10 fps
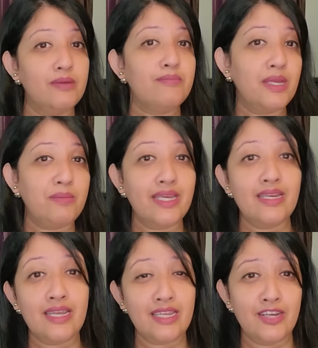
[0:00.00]
maybe in
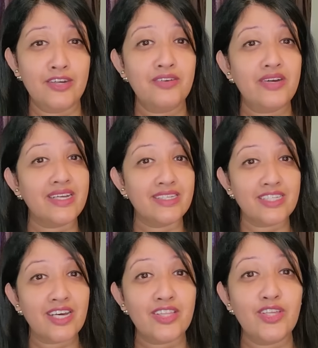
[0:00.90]
a year, I can
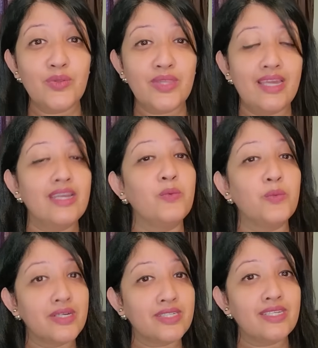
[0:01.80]
tell you that it
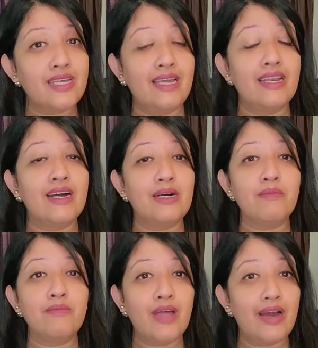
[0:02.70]
worked and
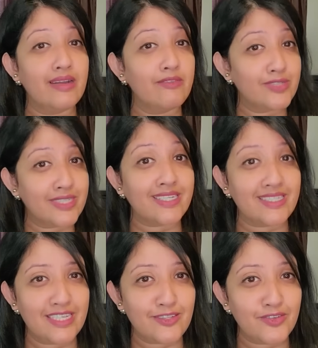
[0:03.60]
um, I was
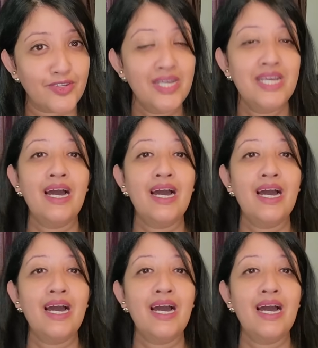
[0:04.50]
successful.